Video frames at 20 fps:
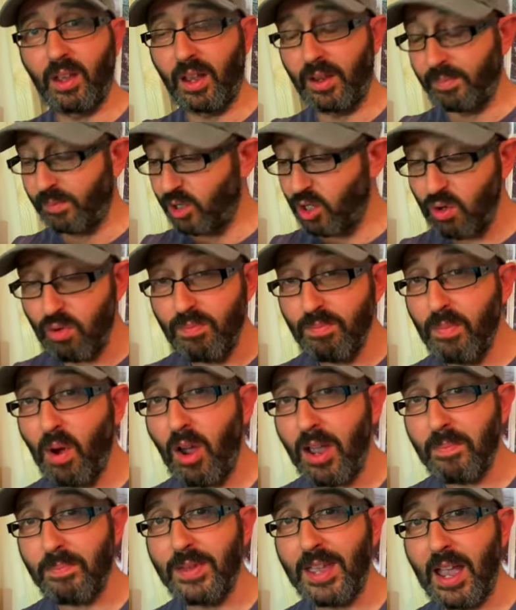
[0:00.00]
you
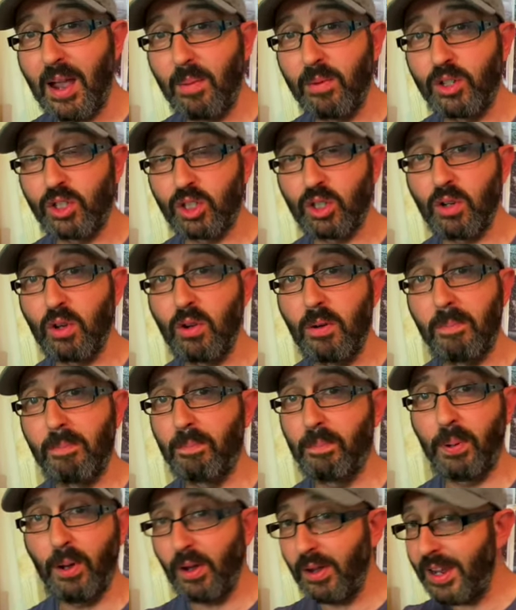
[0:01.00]
might be able to
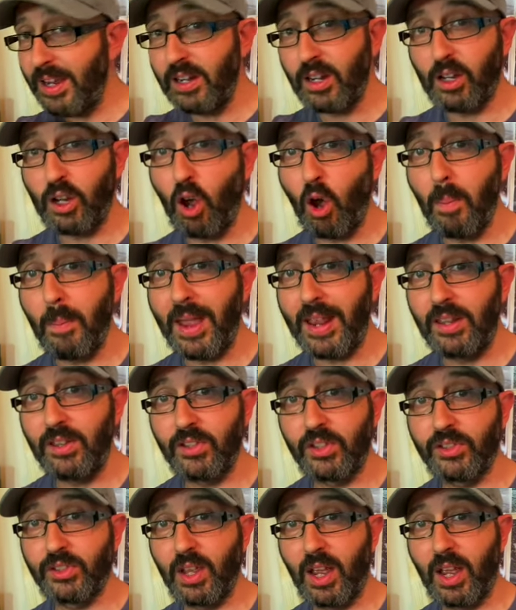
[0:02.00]
put in the comments